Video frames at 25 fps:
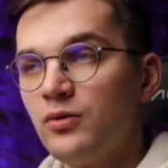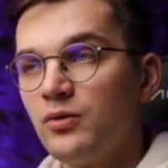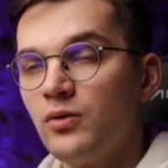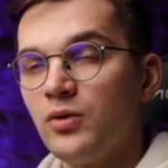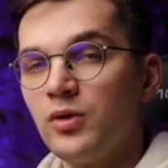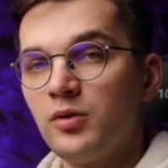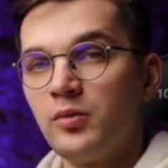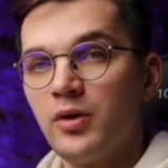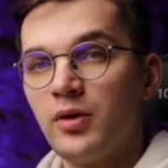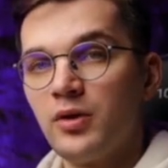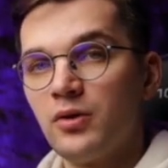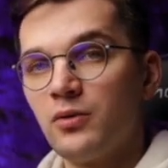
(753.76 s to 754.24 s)
will
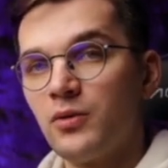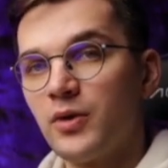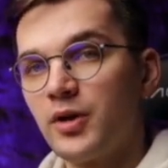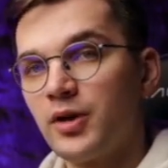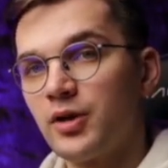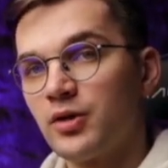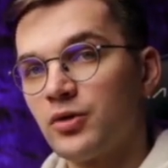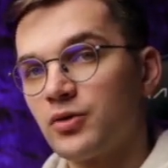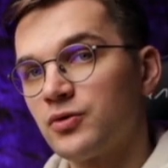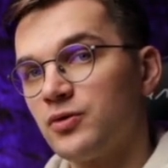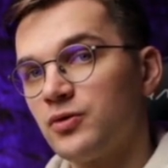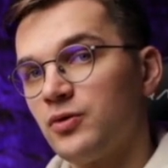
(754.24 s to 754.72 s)
be very
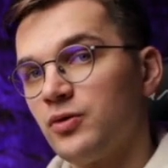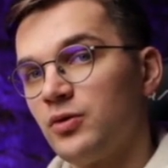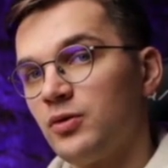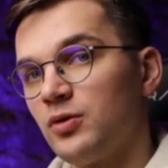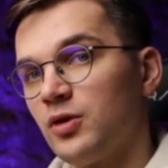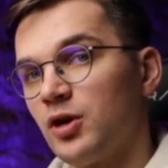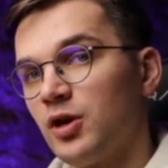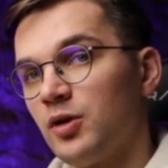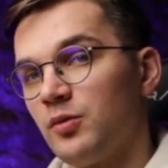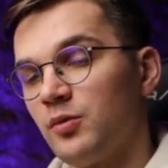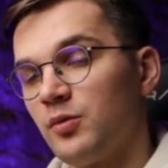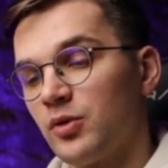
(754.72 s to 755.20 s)
useful
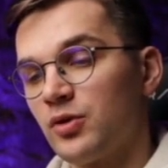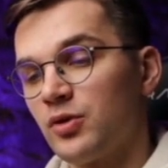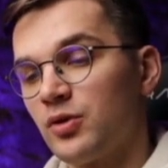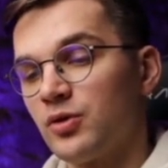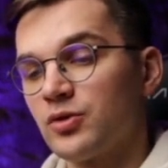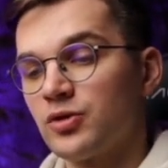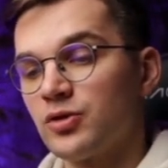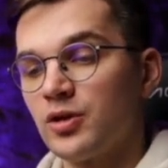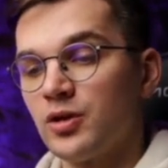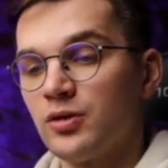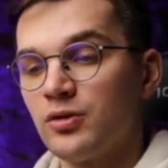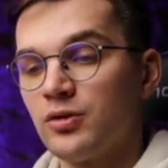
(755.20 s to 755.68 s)
because
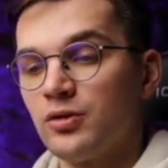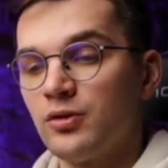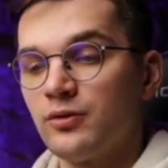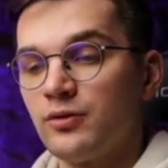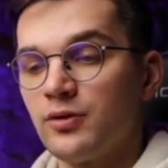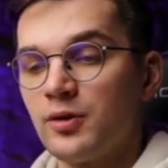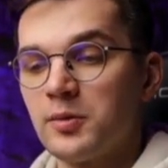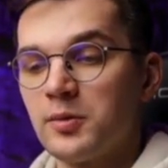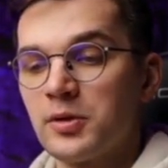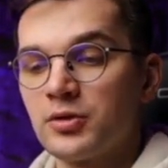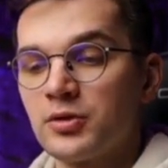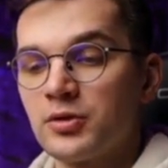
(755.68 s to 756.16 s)
a lot of
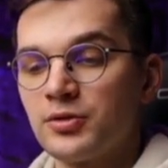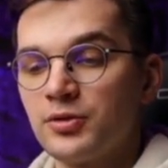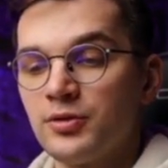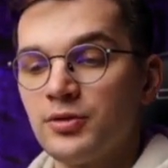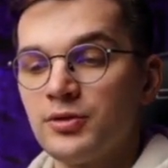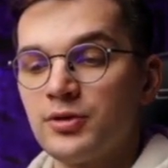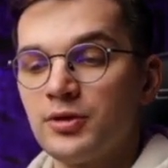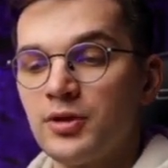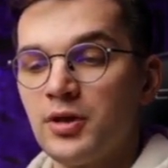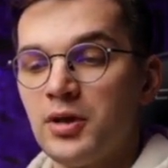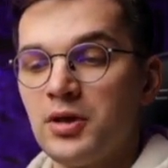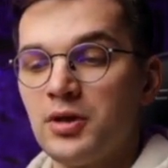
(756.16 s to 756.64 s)
commercials
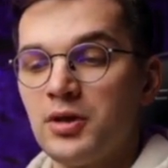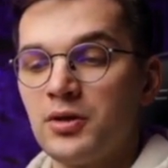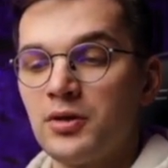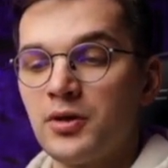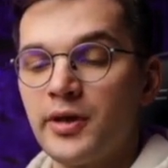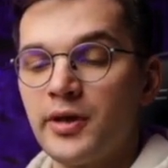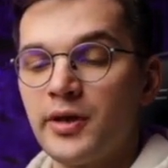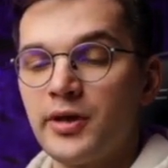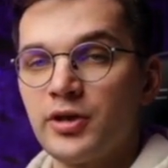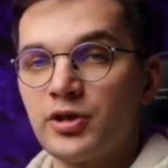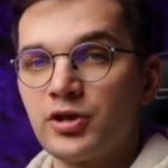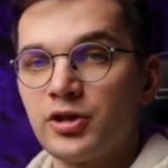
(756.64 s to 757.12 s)
are
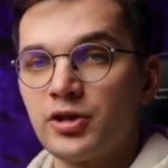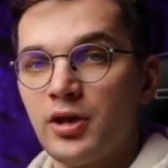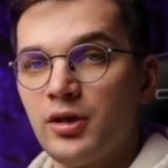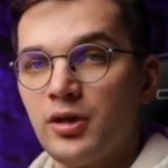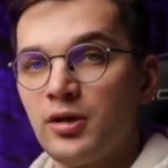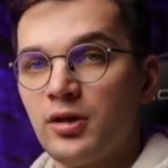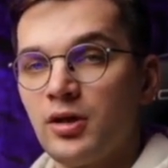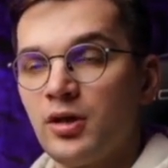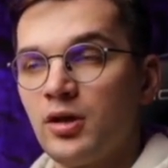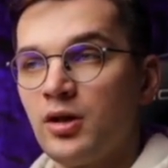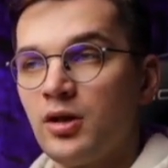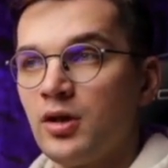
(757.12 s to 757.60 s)
already shot
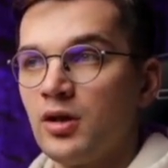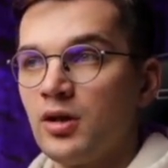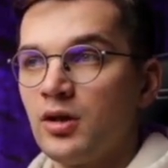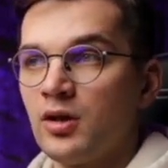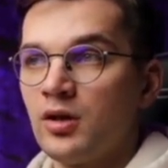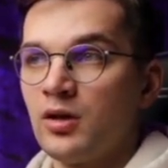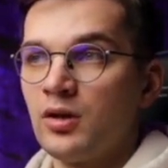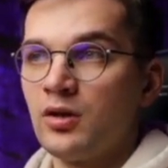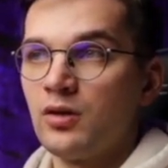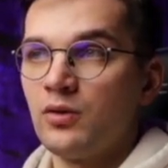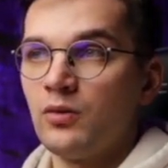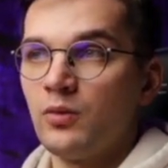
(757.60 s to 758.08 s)

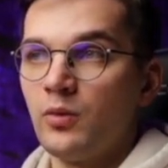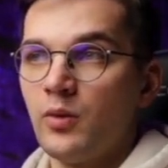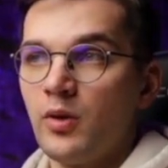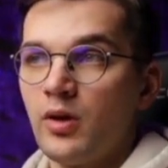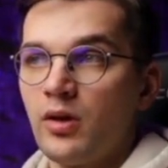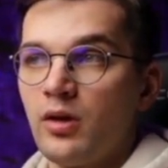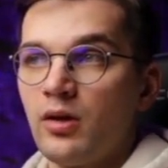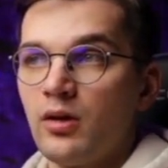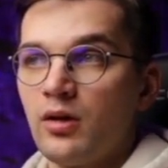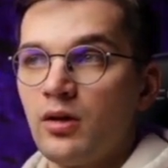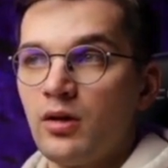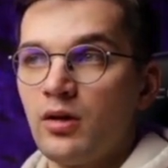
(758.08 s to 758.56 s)
with
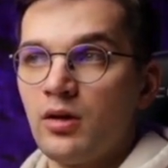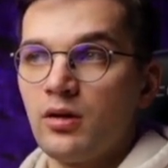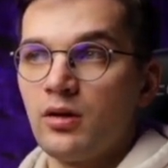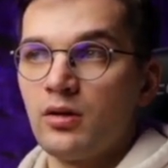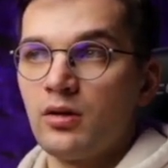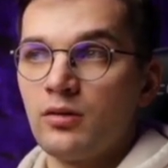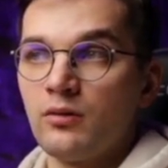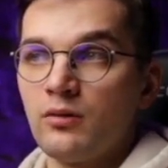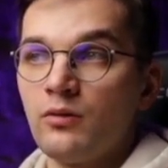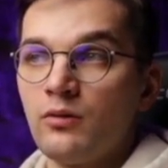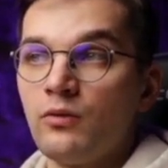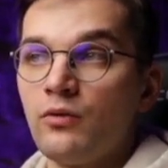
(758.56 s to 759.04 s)

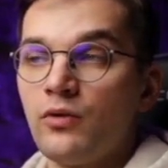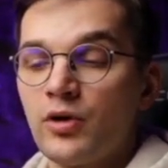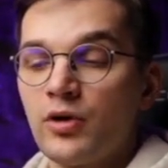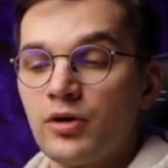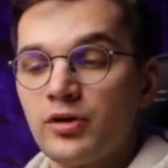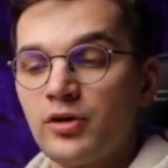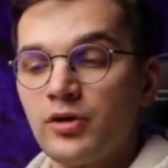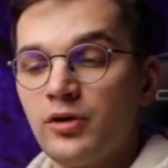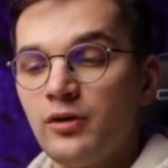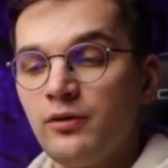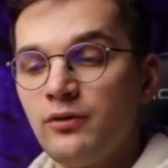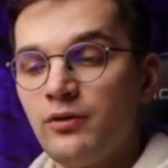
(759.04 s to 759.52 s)

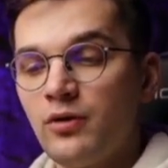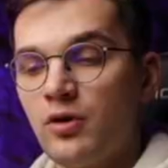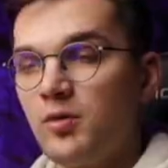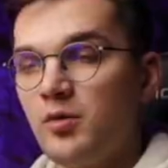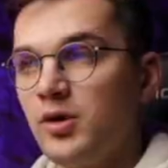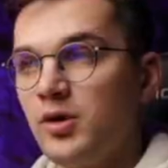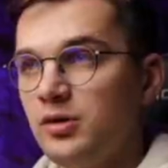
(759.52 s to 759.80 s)
vertical format.